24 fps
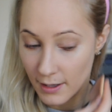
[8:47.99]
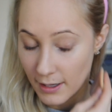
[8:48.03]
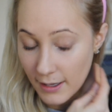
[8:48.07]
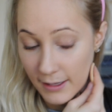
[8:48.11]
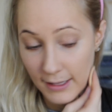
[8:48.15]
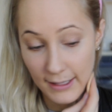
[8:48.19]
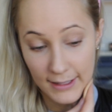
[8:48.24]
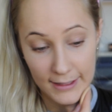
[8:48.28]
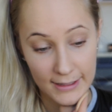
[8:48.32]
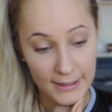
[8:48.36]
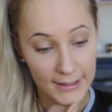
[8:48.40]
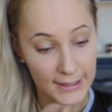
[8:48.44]
I
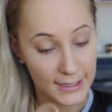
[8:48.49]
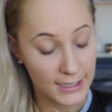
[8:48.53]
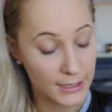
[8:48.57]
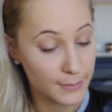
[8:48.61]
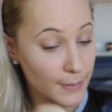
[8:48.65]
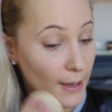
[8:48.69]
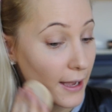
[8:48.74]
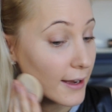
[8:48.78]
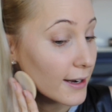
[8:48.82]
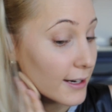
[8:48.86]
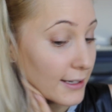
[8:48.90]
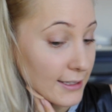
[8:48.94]
think that this
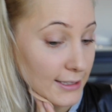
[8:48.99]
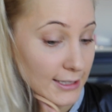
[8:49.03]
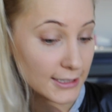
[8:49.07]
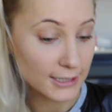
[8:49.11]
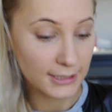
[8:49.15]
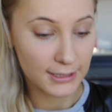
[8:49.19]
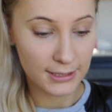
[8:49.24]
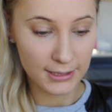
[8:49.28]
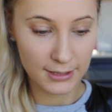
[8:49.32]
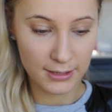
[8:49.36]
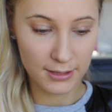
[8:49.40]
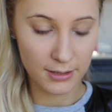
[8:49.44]
powder
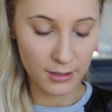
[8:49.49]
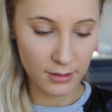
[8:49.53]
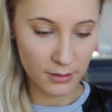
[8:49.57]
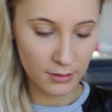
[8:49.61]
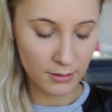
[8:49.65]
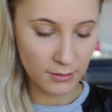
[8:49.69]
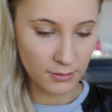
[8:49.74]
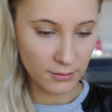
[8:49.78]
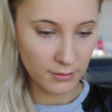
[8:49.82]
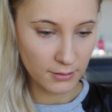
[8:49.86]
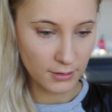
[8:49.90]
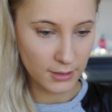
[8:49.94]
does
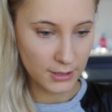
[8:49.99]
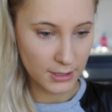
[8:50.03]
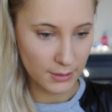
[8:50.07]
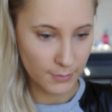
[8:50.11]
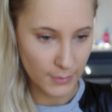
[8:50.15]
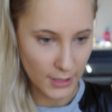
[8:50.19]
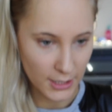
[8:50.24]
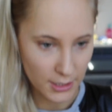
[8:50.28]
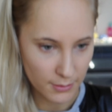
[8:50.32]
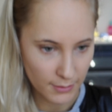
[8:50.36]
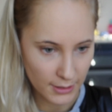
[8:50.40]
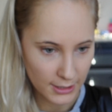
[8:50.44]

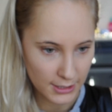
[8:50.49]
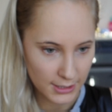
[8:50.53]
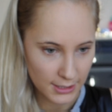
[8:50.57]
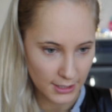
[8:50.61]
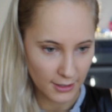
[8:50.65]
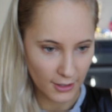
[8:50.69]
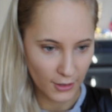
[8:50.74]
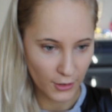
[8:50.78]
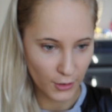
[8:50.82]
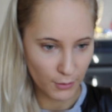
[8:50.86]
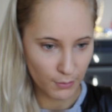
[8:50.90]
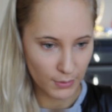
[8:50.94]
match my
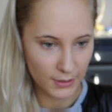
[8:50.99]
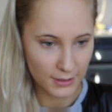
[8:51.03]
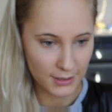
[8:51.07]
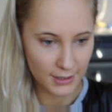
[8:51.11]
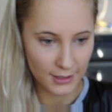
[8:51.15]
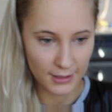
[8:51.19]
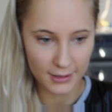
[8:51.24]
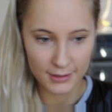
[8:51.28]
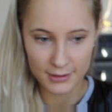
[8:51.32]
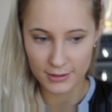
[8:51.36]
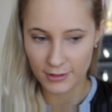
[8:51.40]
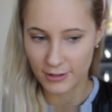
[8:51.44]
skin. I hope it
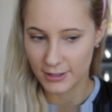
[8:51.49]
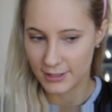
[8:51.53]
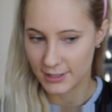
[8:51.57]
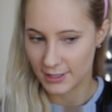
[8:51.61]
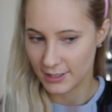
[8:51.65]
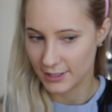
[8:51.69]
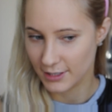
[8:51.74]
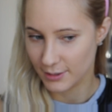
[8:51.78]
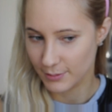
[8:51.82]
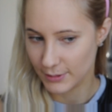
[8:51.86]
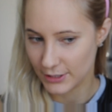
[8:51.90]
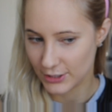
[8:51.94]
does, or is
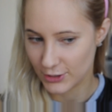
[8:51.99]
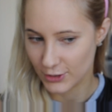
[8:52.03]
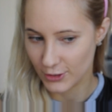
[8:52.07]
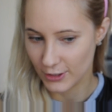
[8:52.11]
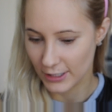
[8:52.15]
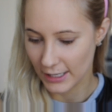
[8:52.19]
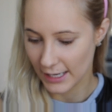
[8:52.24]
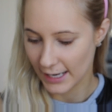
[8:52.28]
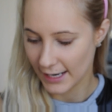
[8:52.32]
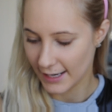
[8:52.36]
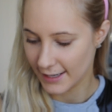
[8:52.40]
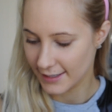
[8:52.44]
it a little bit too
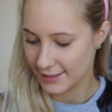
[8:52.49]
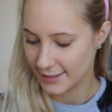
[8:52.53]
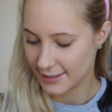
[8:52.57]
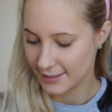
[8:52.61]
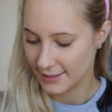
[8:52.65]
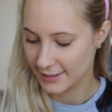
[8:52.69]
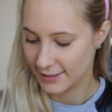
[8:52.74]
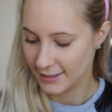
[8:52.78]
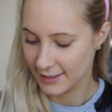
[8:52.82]
light?